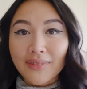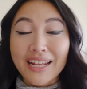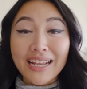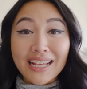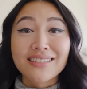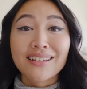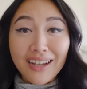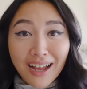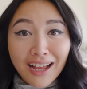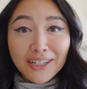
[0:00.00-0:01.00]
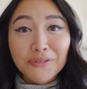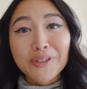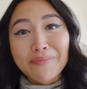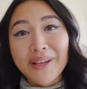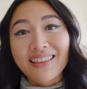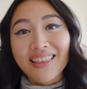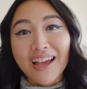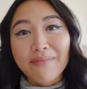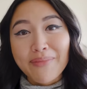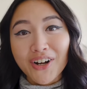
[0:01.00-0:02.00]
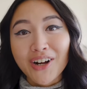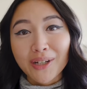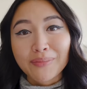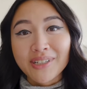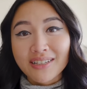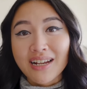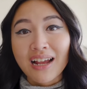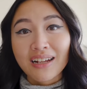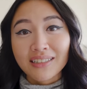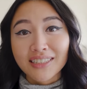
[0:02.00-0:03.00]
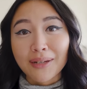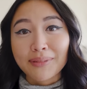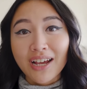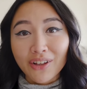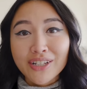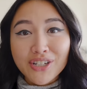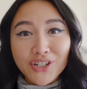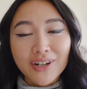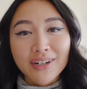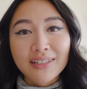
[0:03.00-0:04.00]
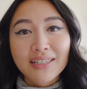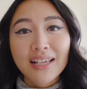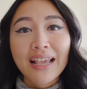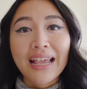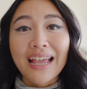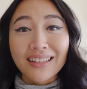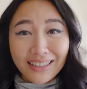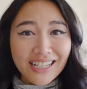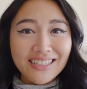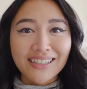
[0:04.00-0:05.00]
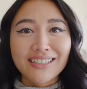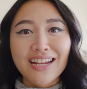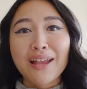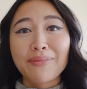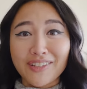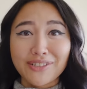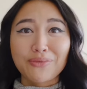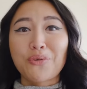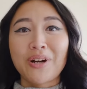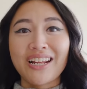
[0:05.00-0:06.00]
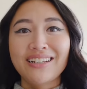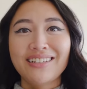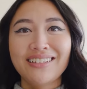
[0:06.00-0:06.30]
And I guess the con would be that BetterHelp does not accept health insurance, at least at the time of this recording.